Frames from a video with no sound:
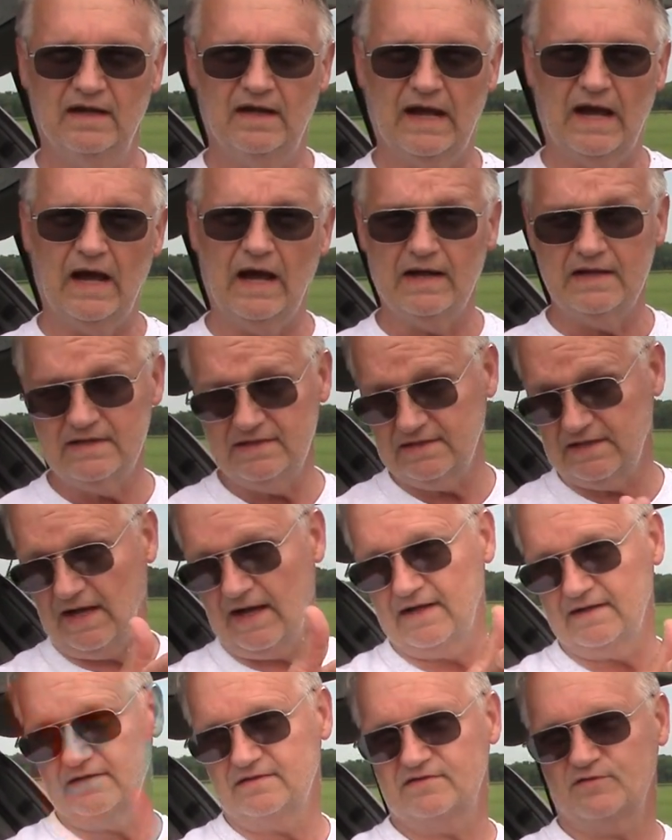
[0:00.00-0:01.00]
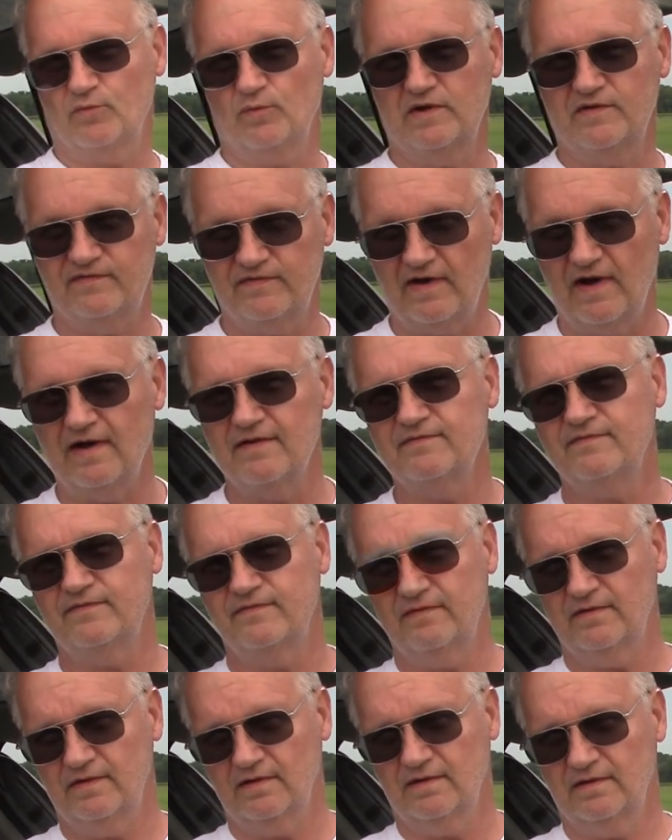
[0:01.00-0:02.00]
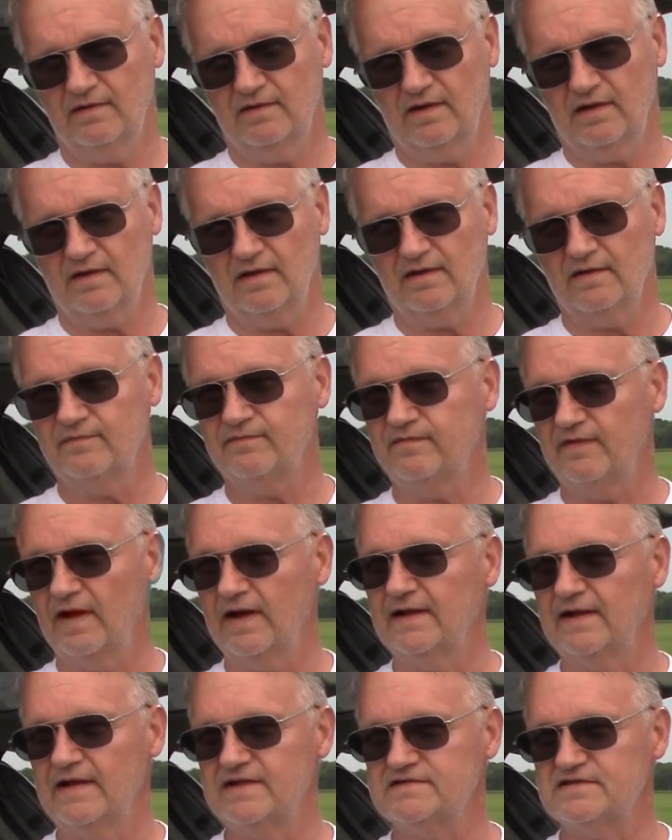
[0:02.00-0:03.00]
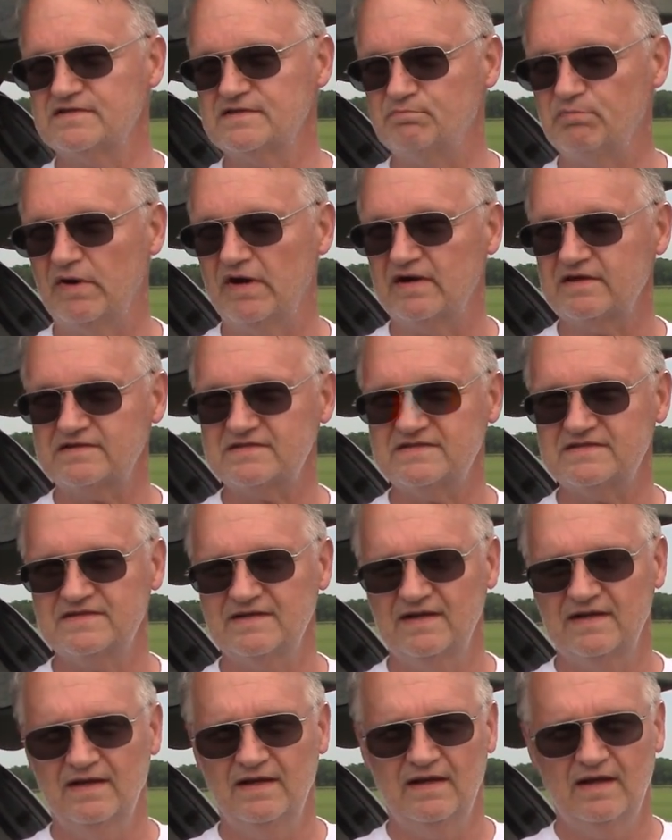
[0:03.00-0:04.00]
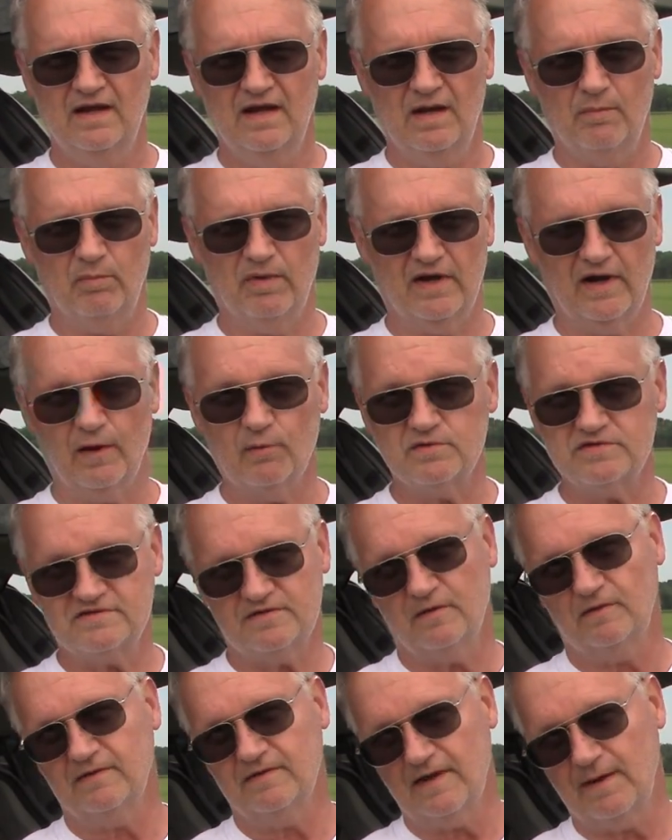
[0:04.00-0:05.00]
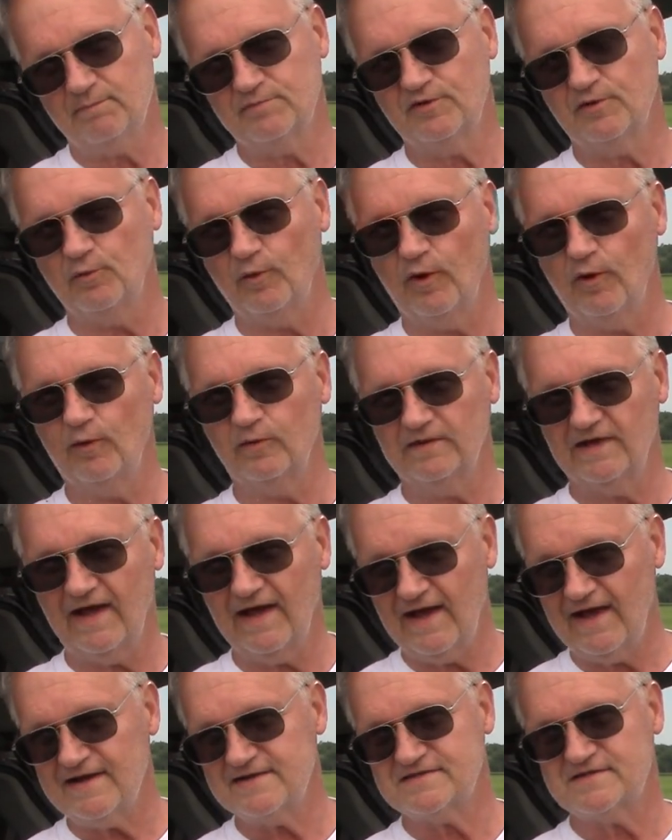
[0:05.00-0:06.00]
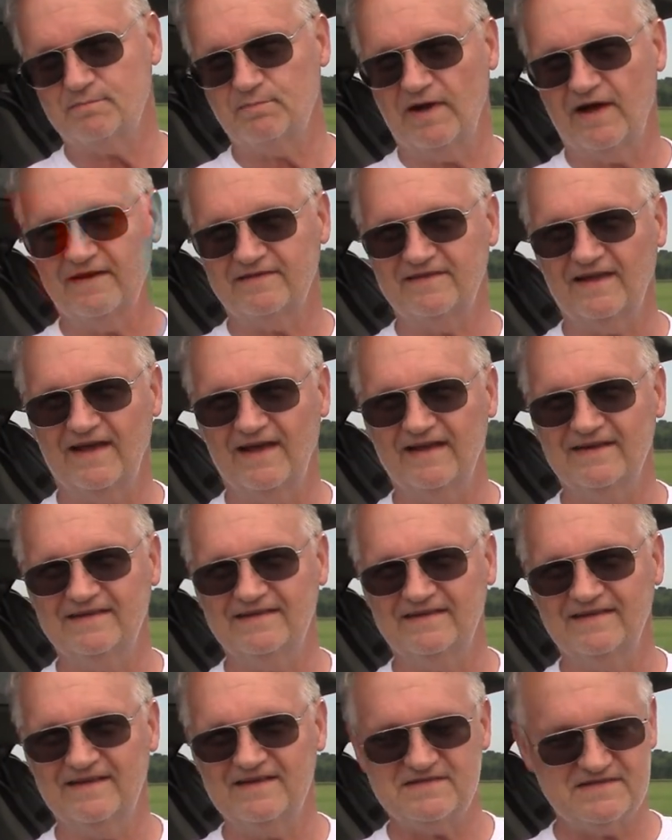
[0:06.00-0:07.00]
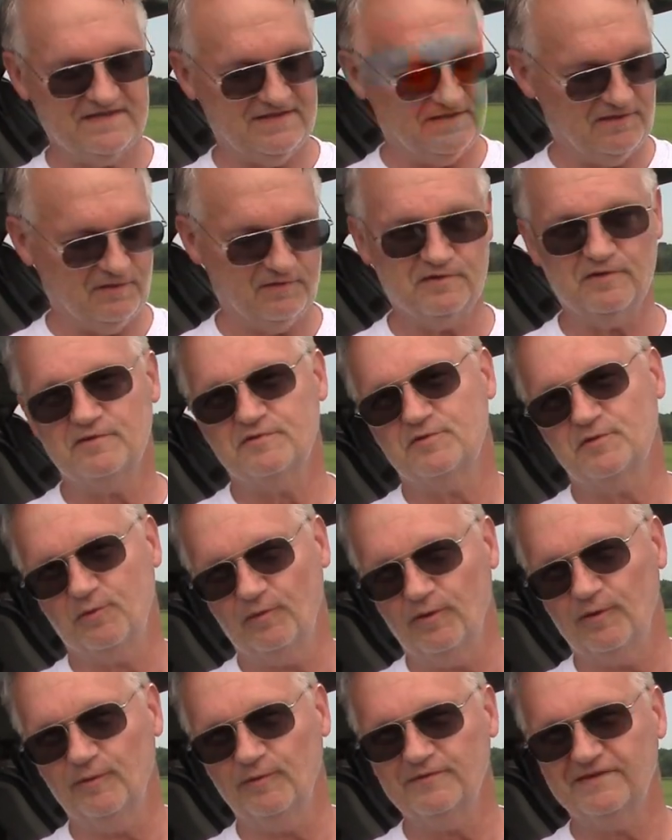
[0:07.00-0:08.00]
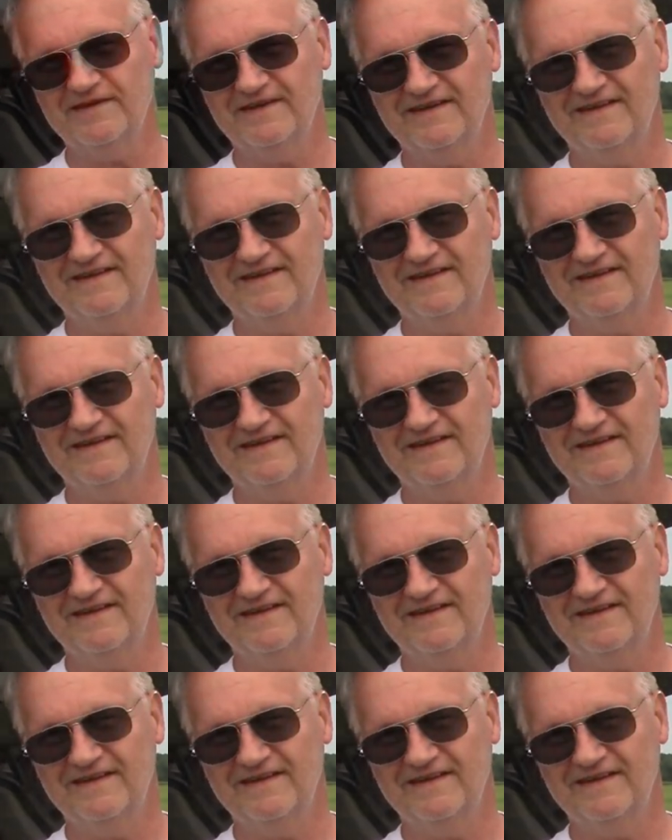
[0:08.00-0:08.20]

Uh, he got twenty-five uh, Flying Aces bucks, but I was told I'm too old. I asked about that, and they said, no, you're too old.